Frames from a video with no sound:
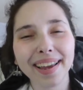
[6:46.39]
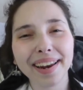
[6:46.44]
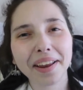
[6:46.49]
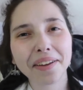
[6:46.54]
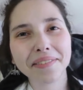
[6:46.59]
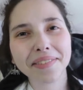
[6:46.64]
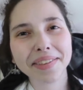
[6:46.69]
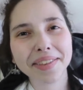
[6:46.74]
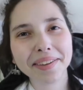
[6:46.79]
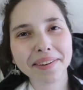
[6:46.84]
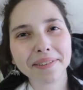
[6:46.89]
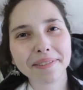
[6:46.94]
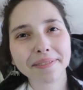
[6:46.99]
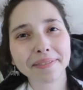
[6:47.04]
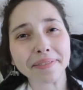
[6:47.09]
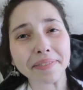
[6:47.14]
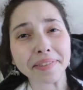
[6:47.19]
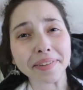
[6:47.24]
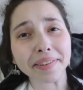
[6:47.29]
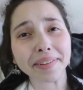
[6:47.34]
and I really
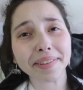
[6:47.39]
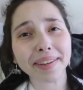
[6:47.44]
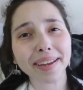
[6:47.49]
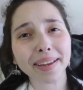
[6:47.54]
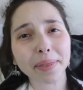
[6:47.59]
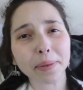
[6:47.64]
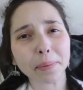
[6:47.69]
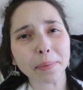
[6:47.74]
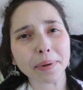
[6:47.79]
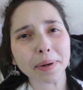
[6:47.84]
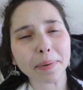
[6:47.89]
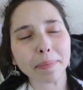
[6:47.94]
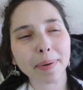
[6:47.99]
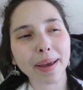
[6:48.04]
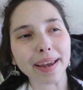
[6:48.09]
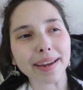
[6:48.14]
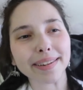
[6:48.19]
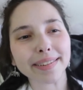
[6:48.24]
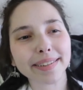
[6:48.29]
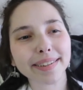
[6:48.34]
don't feel like the word
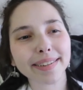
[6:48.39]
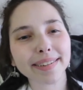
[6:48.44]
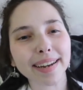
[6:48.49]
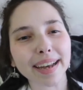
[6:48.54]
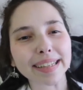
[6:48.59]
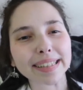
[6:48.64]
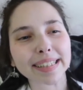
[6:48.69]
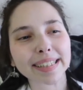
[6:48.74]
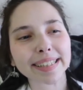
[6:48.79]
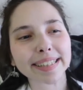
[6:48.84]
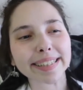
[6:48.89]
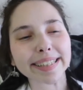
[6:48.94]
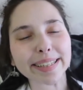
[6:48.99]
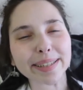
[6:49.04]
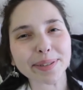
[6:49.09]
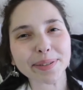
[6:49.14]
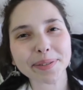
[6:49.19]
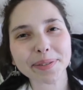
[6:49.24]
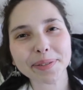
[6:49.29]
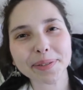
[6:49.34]
patient as a
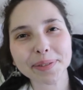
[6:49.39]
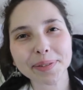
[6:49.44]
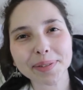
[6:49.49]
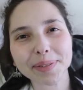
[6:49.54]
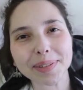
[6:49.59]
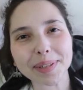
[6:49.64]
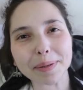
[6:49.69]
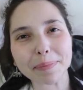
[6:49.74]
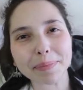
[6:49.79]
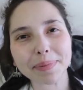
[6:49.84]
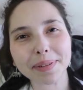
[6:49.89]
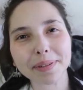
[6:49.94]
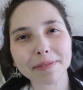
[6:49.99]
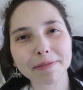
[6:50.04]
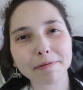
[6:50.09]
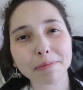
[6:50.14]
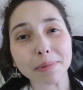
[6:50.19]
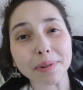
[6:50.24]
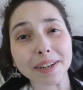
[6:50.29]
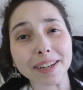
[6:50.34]
single
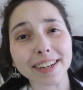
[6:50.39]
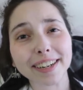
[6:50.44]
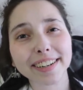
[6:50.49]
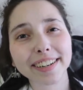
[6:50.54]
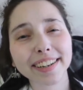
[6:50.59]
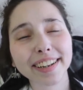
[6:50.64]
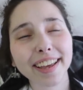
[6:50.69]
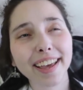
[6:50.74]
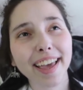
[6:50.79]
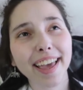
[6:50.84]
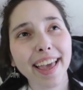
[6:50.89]
descriptive word